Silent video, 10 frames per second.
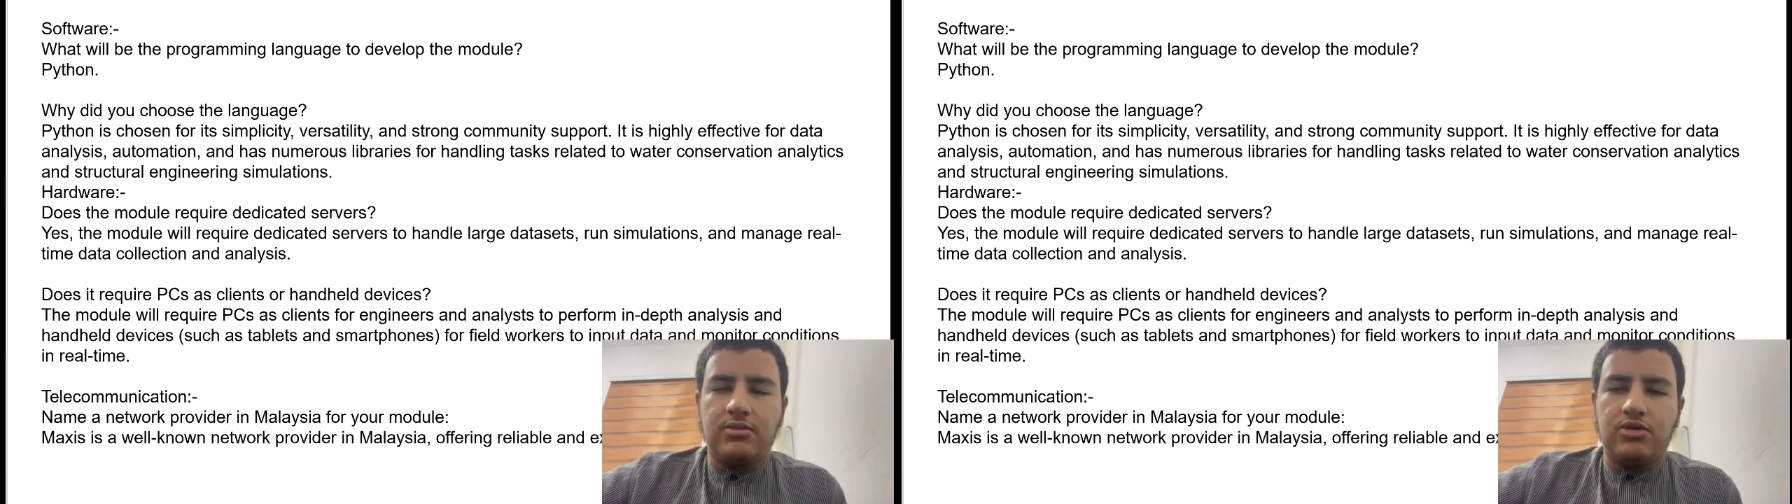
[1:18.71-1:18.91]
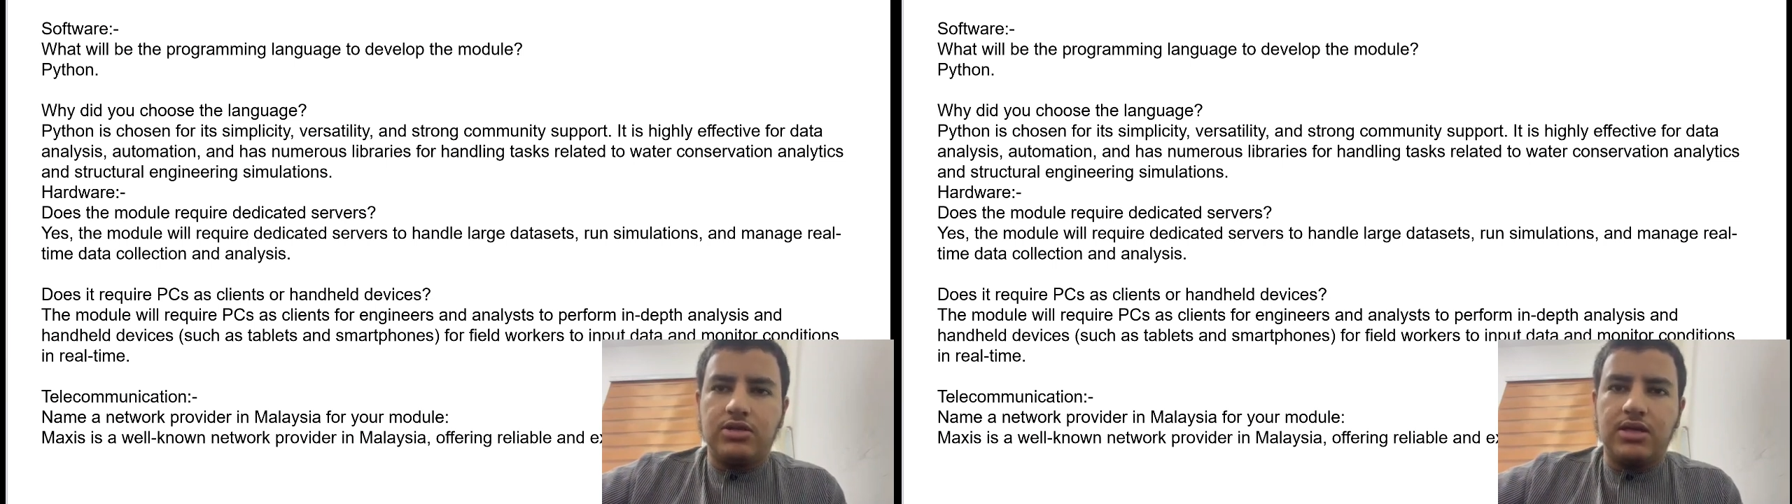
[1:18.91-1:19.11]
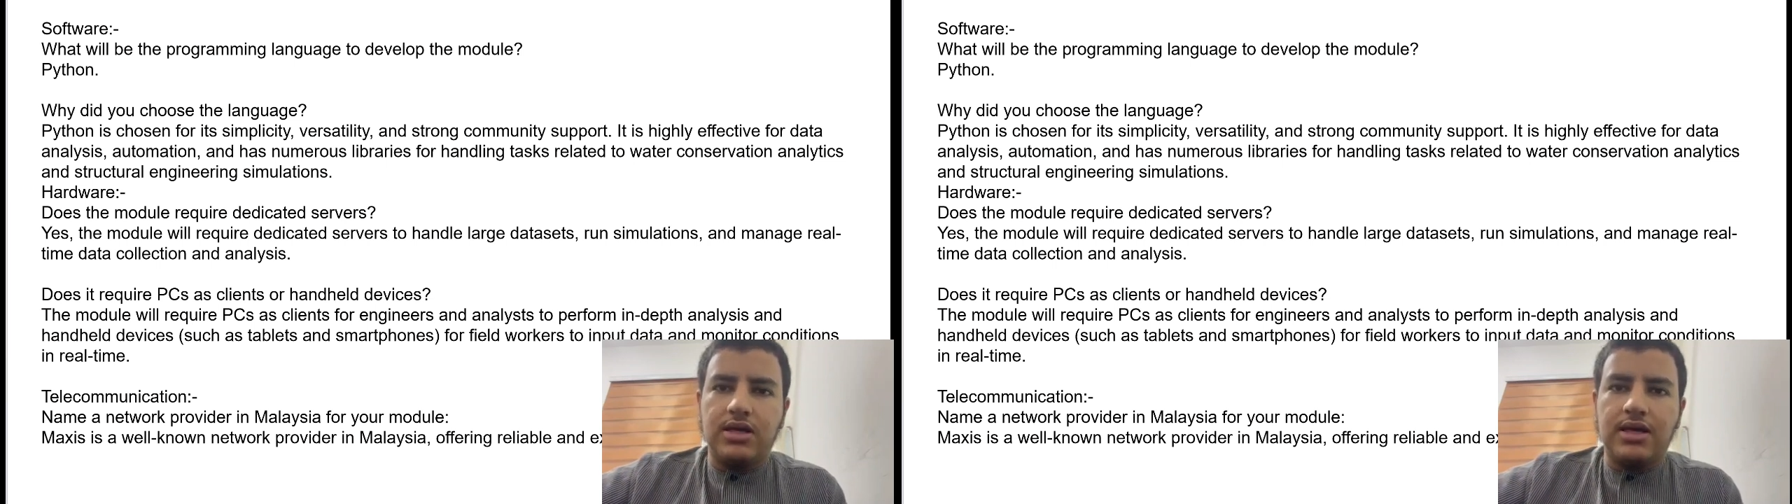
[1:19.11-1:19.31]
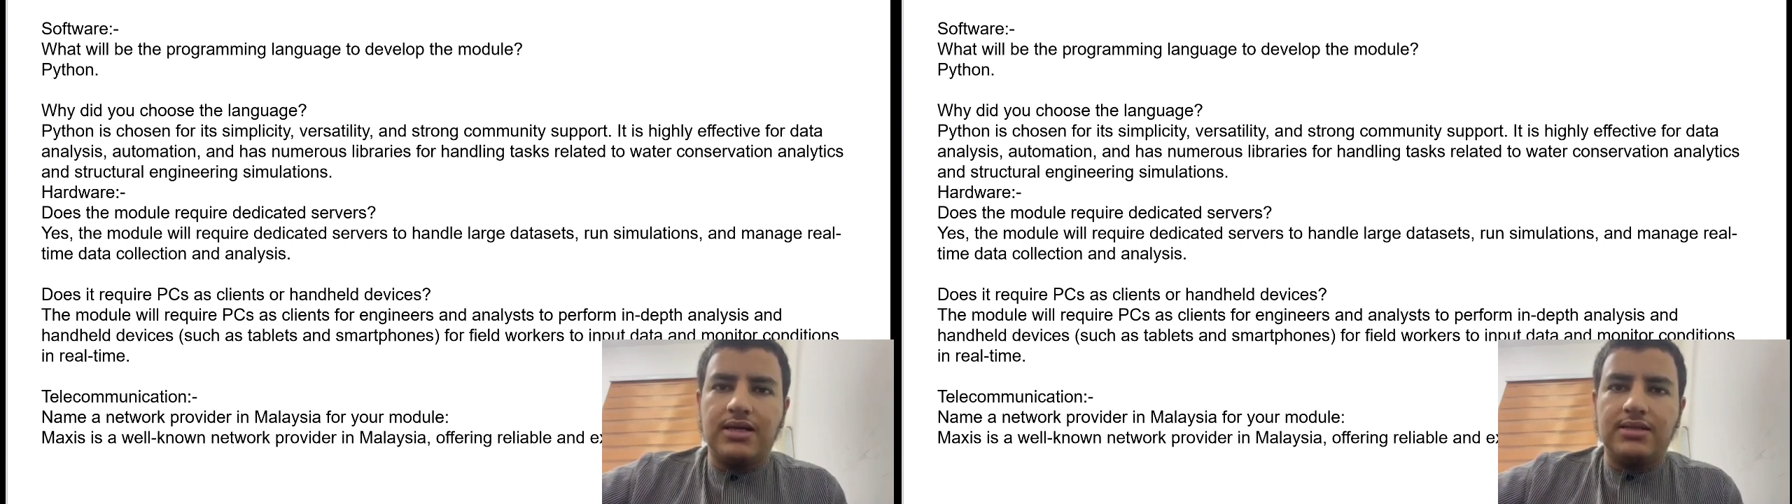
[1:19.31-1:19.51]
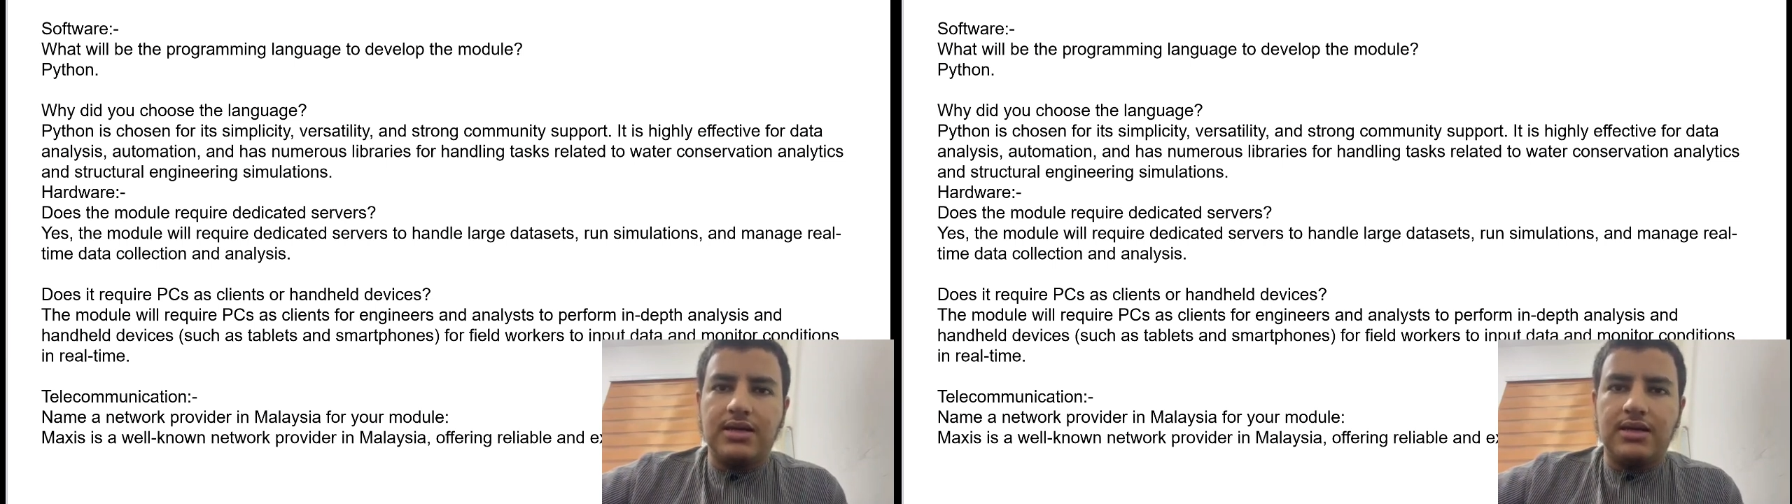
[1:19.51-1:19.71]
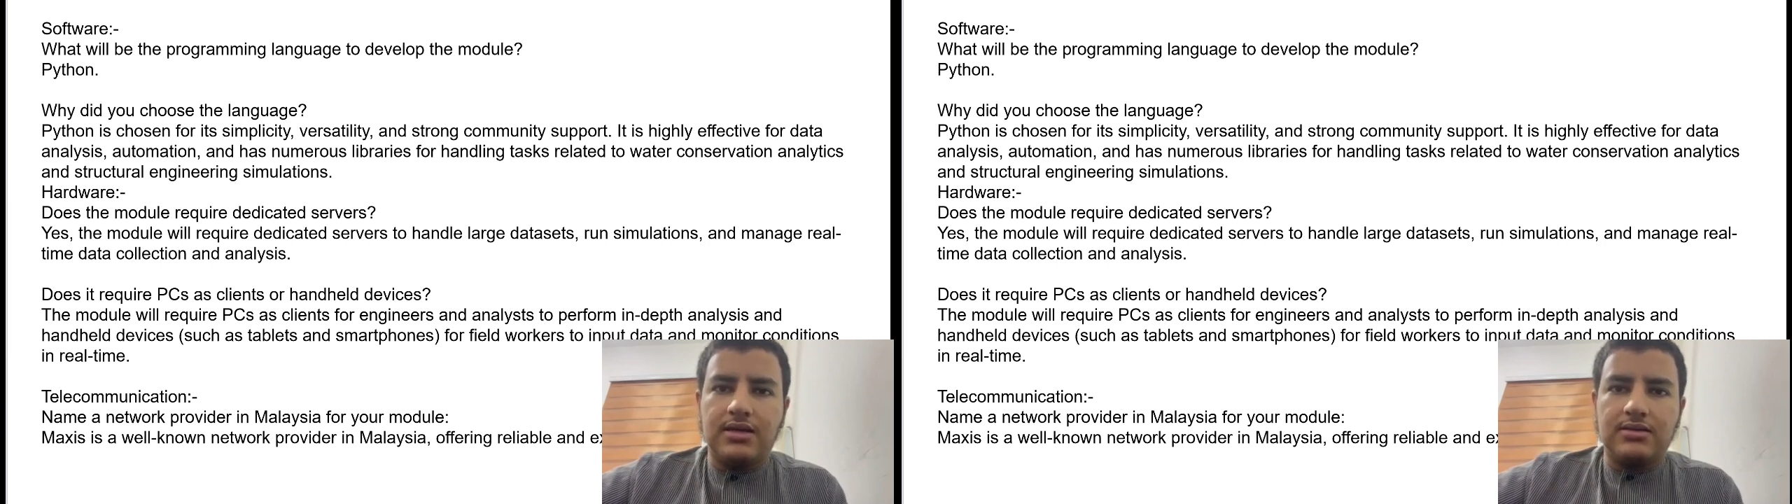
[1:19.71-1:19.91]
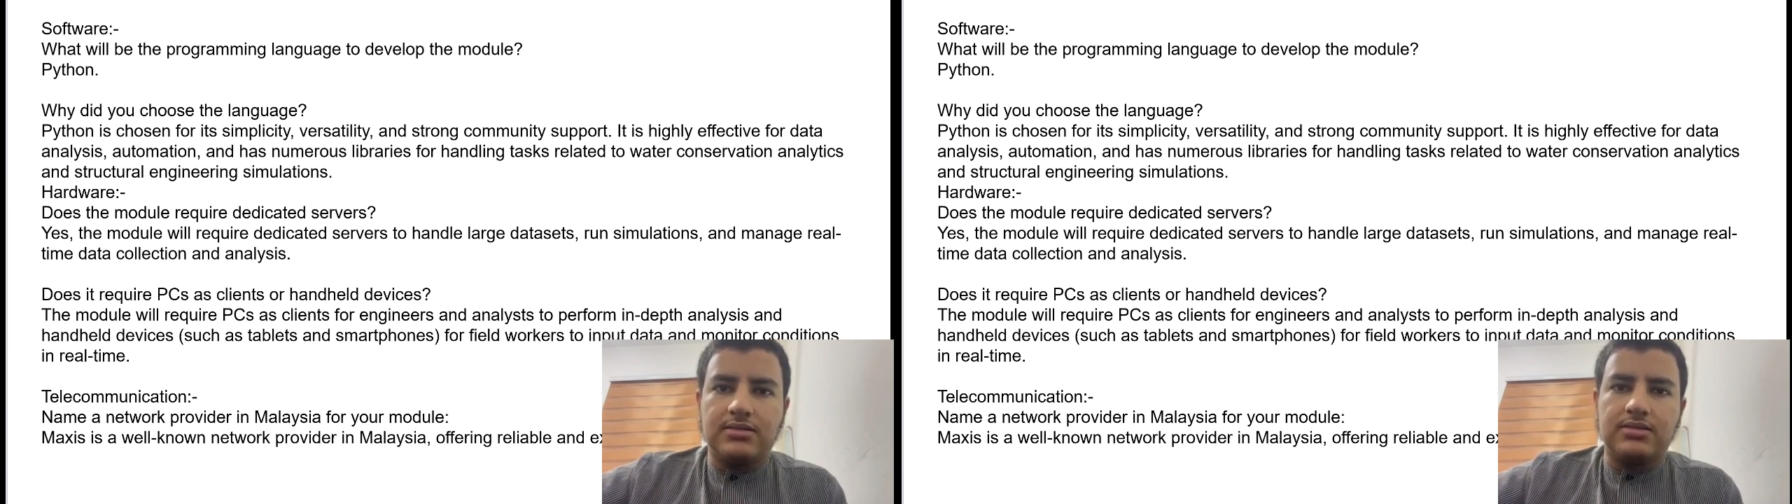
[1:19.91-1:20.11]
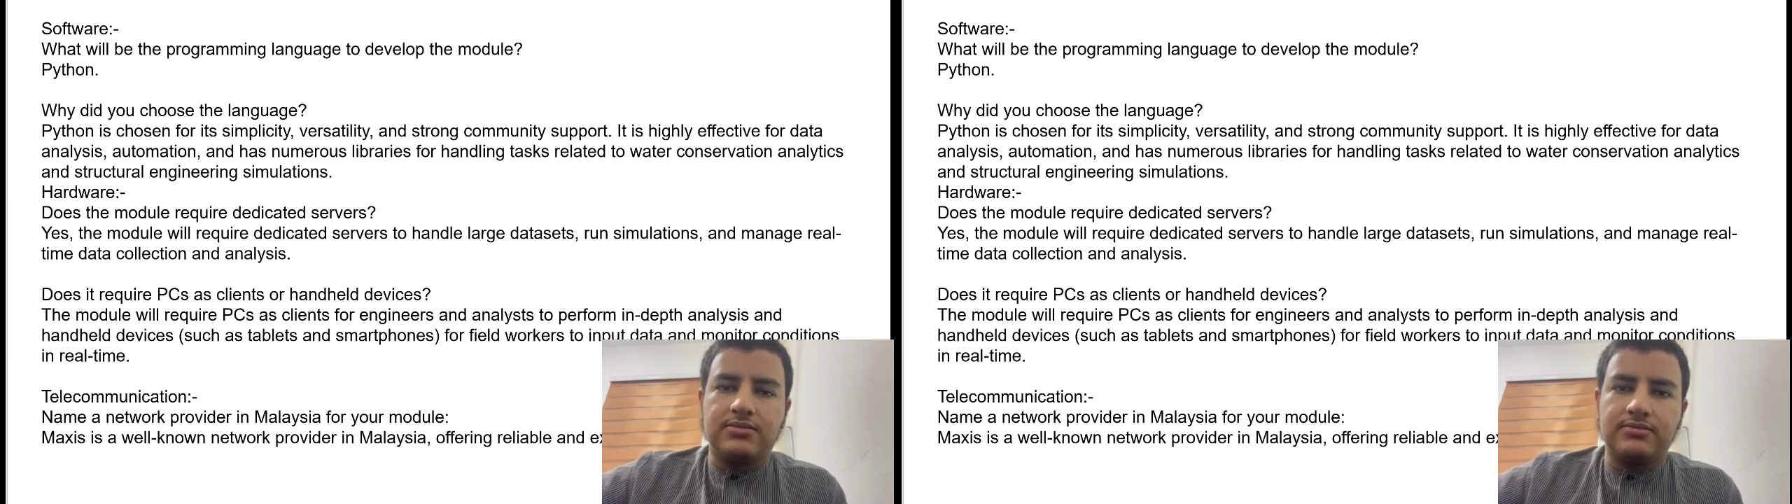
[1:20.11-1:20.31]
reporting and
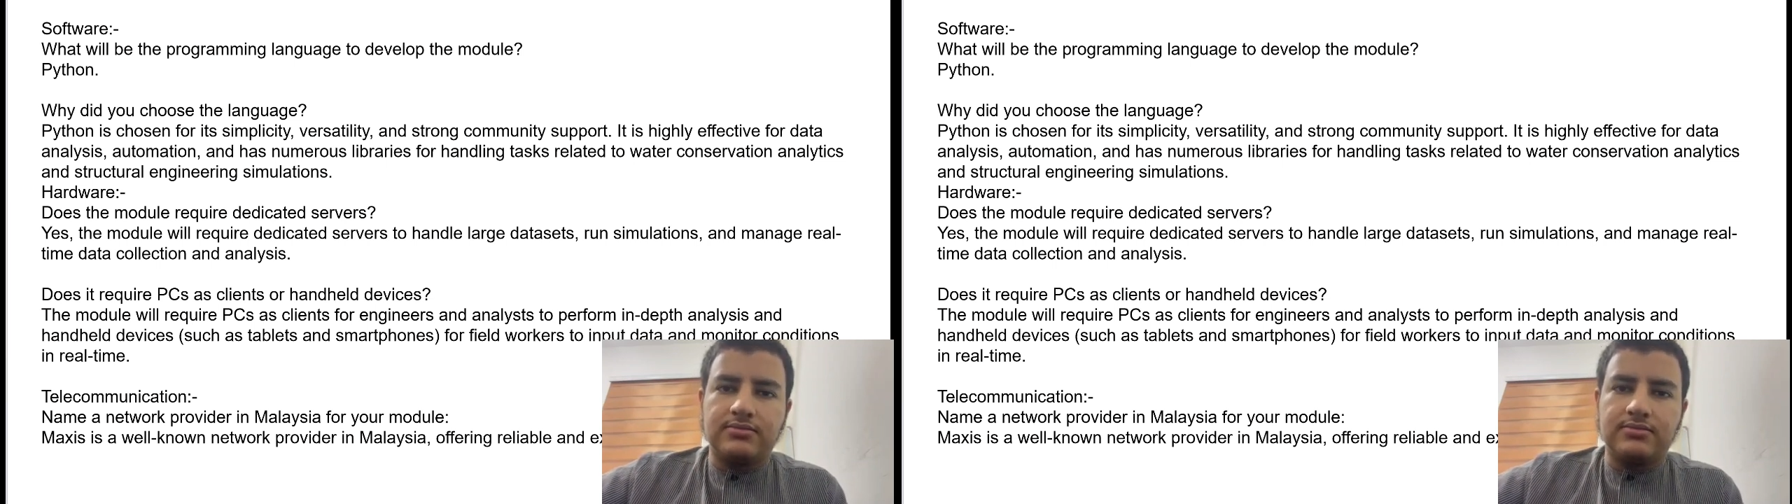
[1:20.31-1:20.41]
alerts.